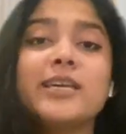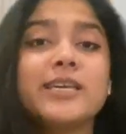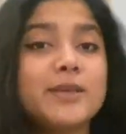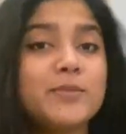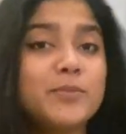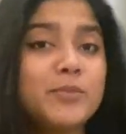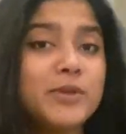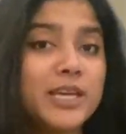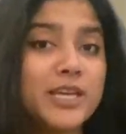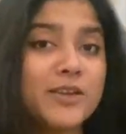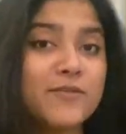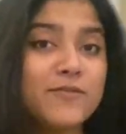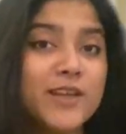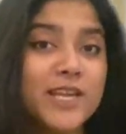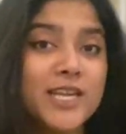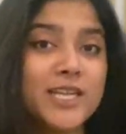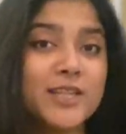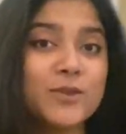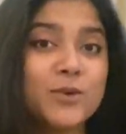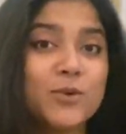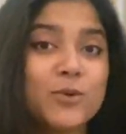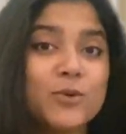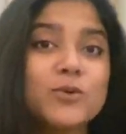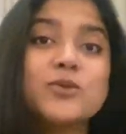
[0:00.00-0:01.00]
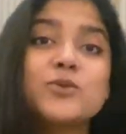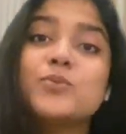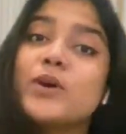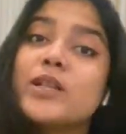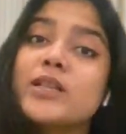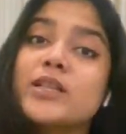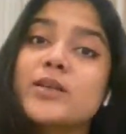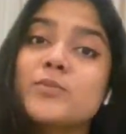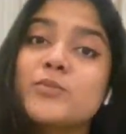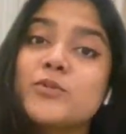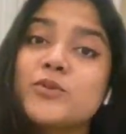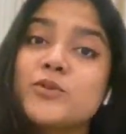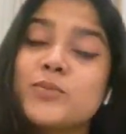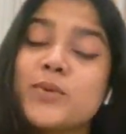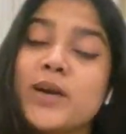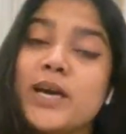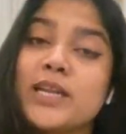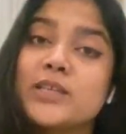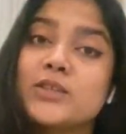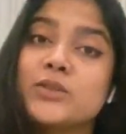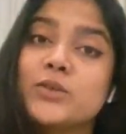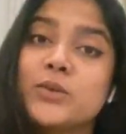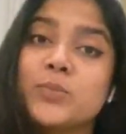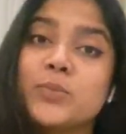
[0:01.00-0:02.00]
y bienvenidos, welcome to
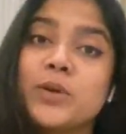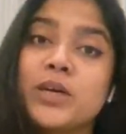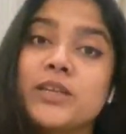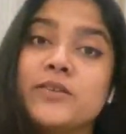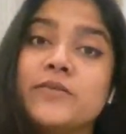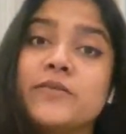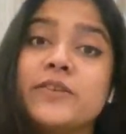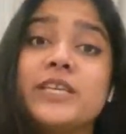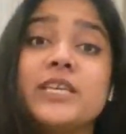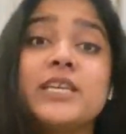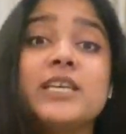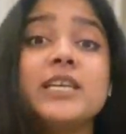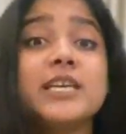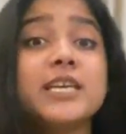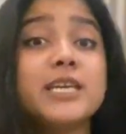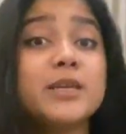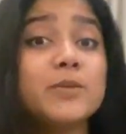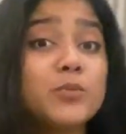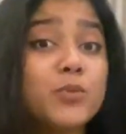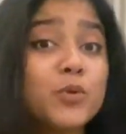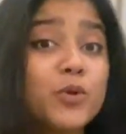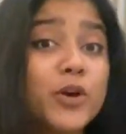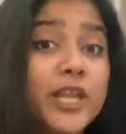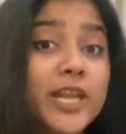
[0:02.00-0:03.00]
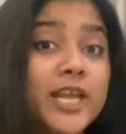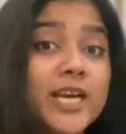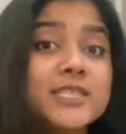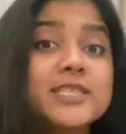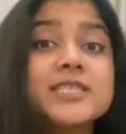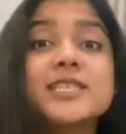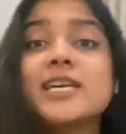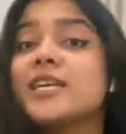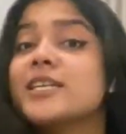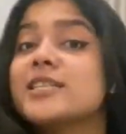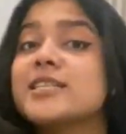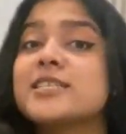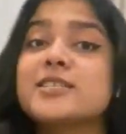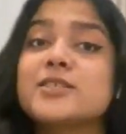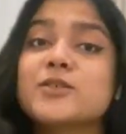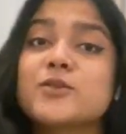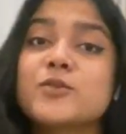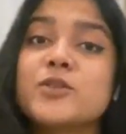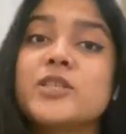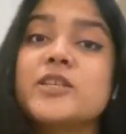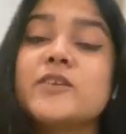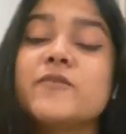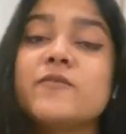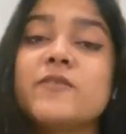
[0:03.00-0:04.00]
Spanish with Pallavi y buenas tardes,
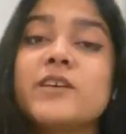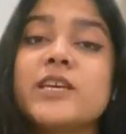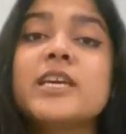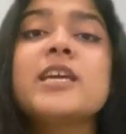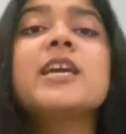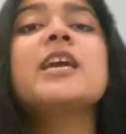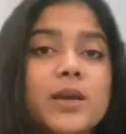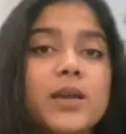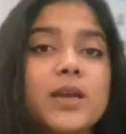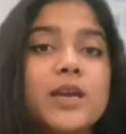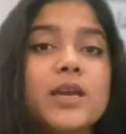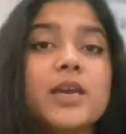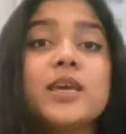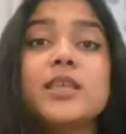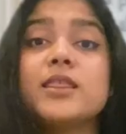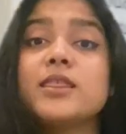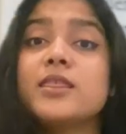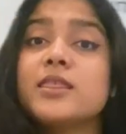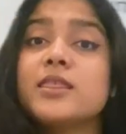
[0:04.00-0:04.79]
good evening. In